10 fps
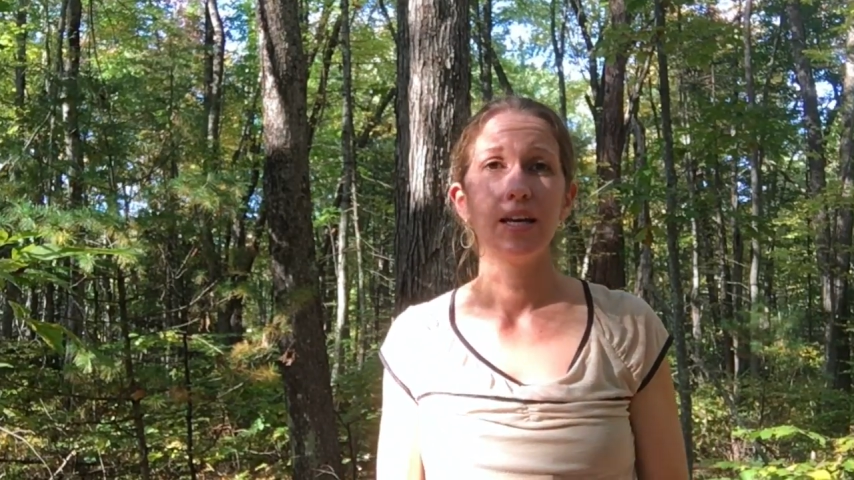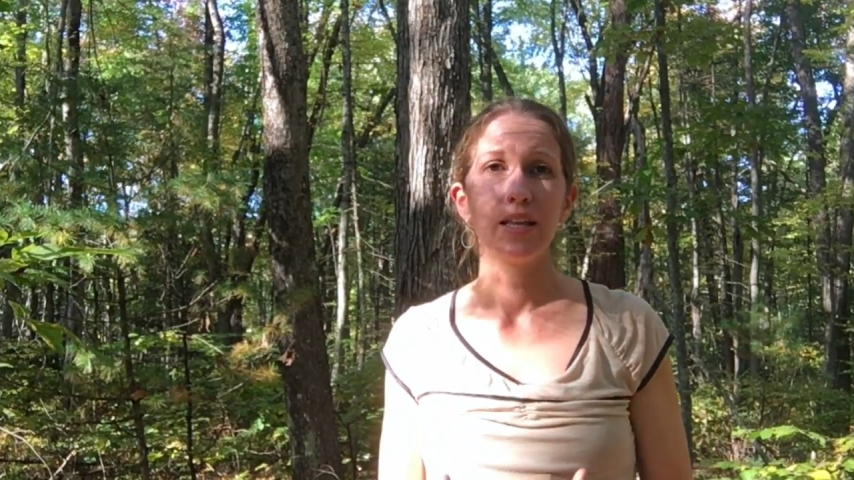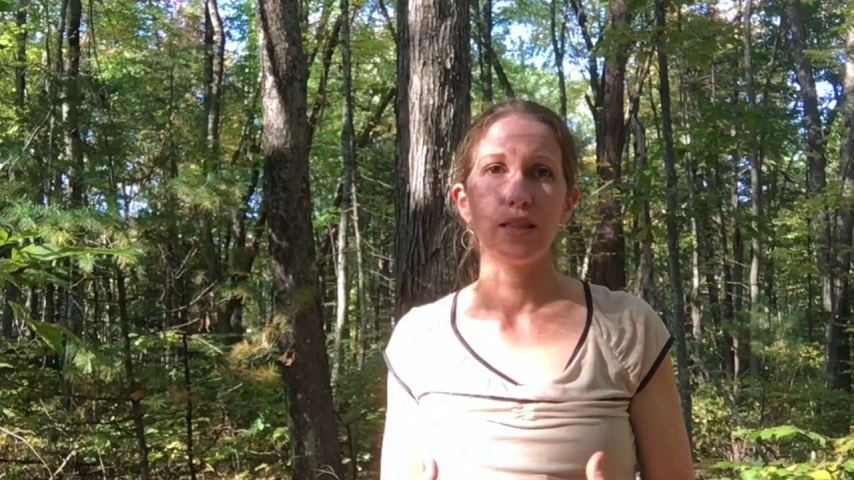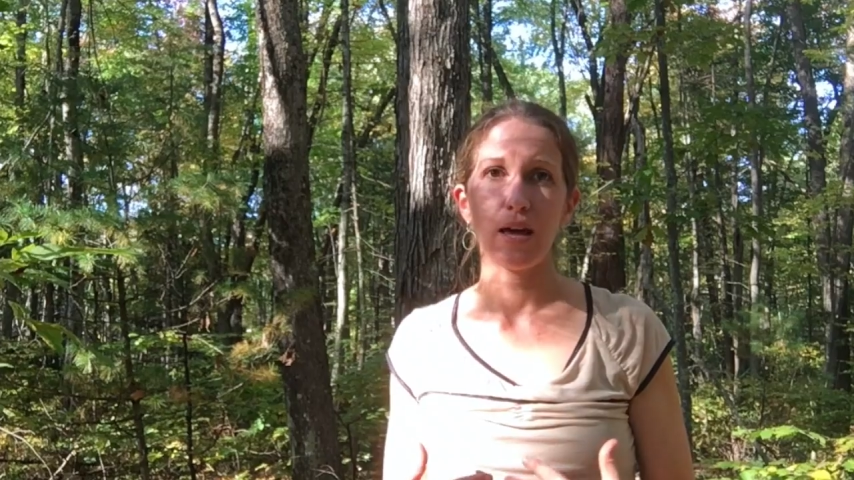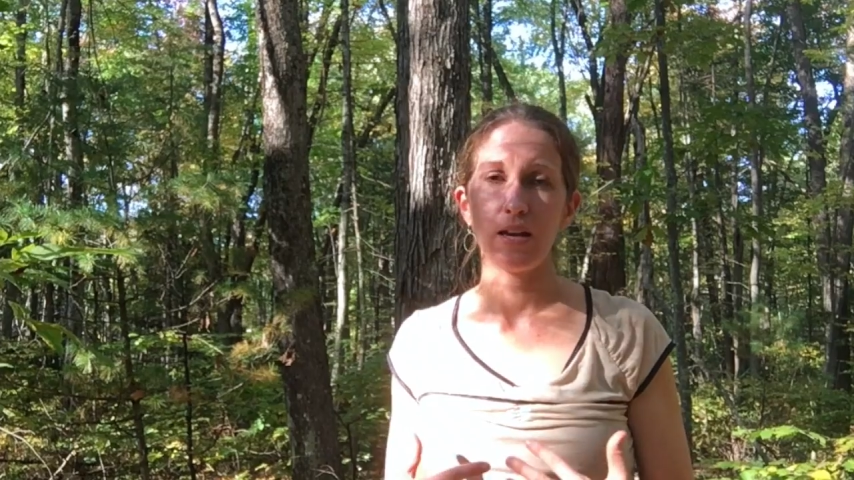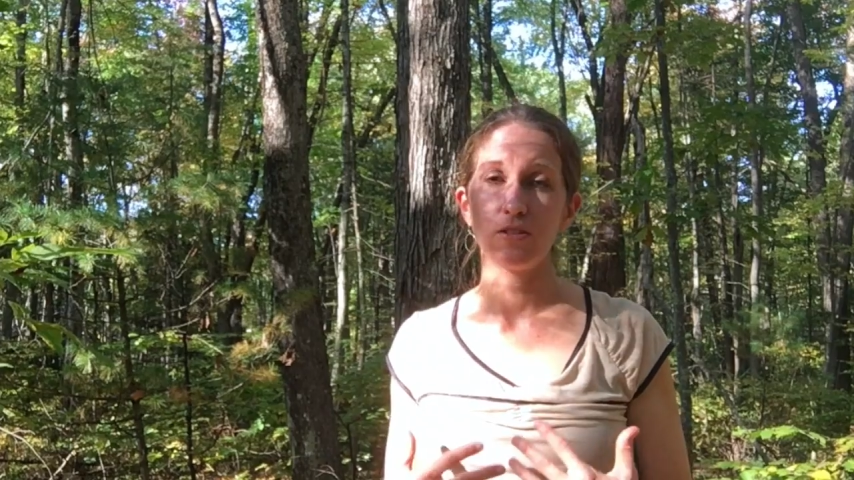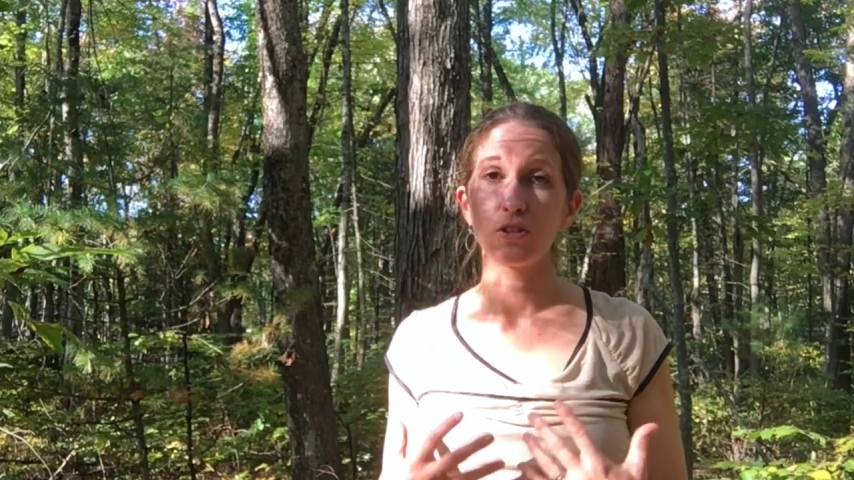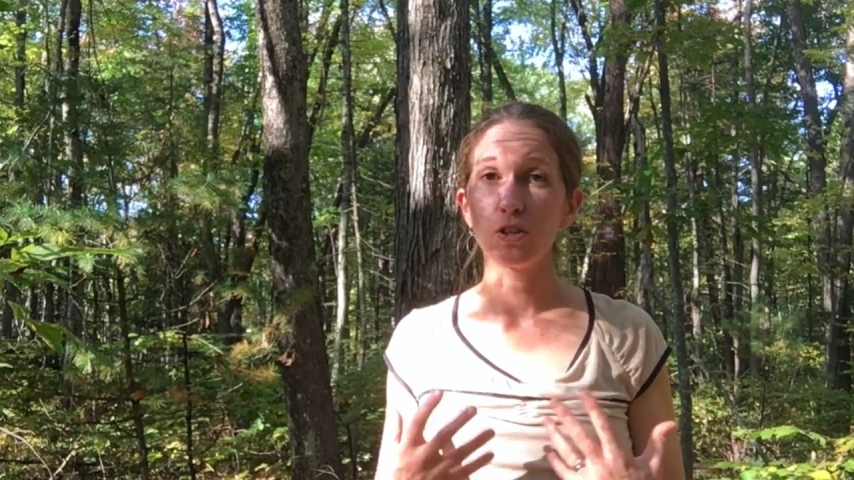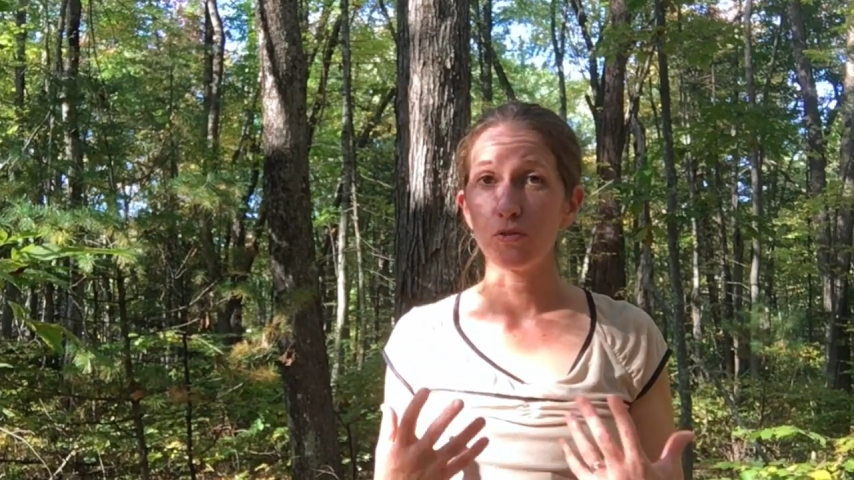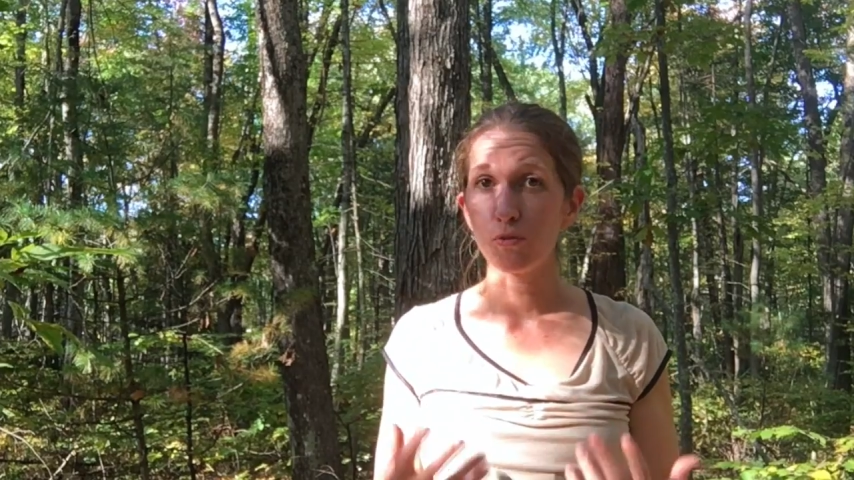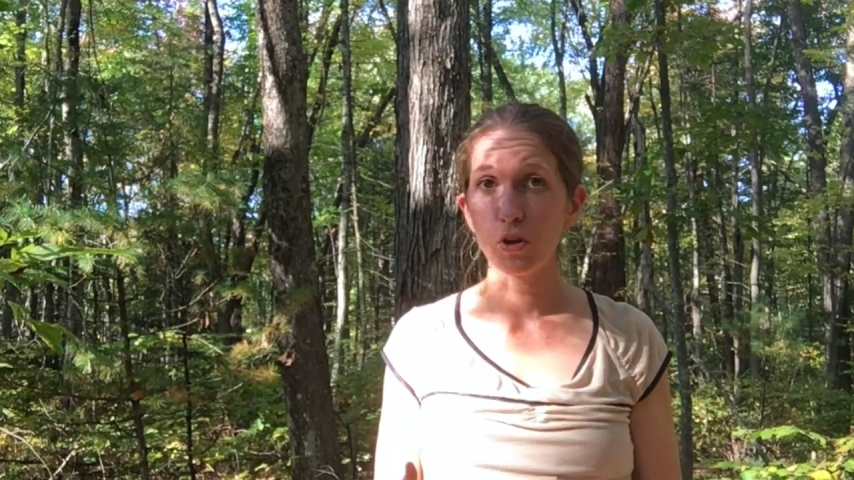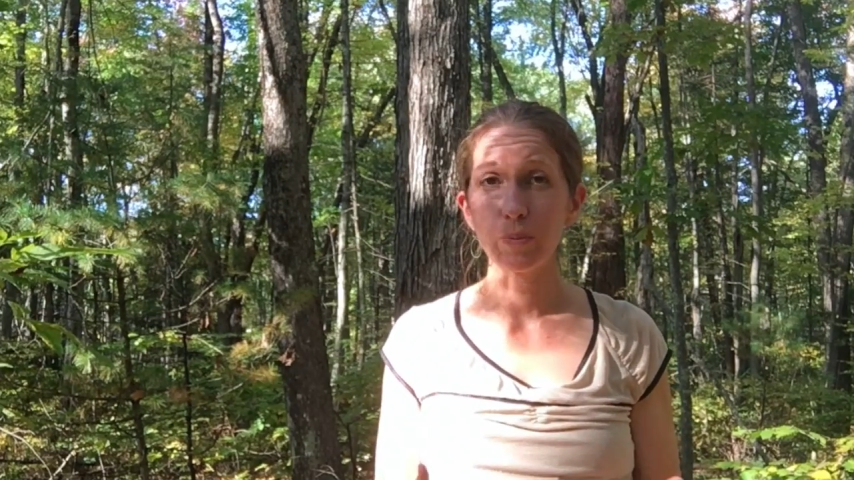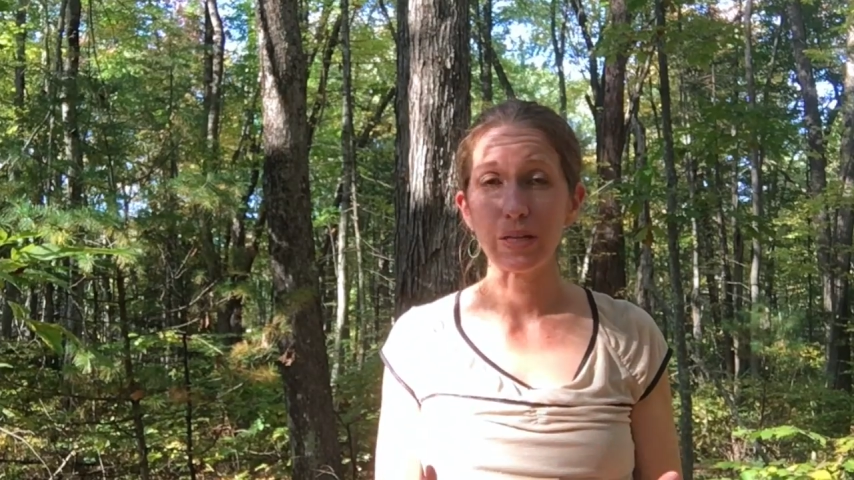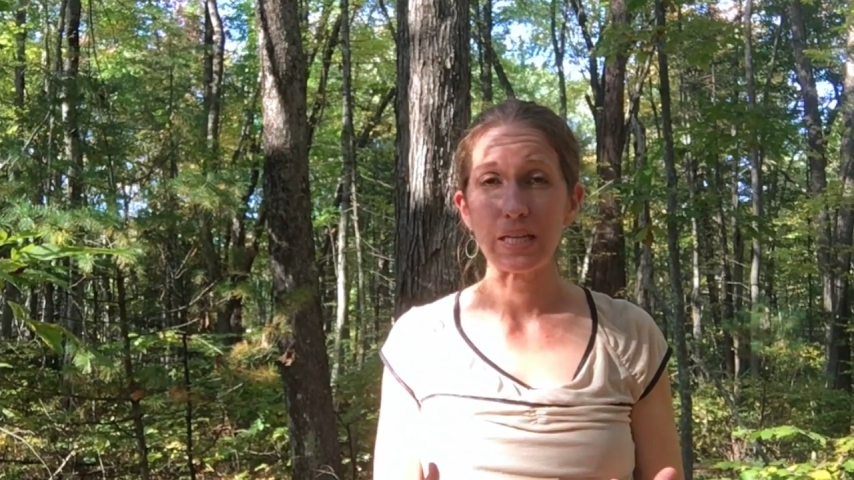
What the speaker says: that is good for me,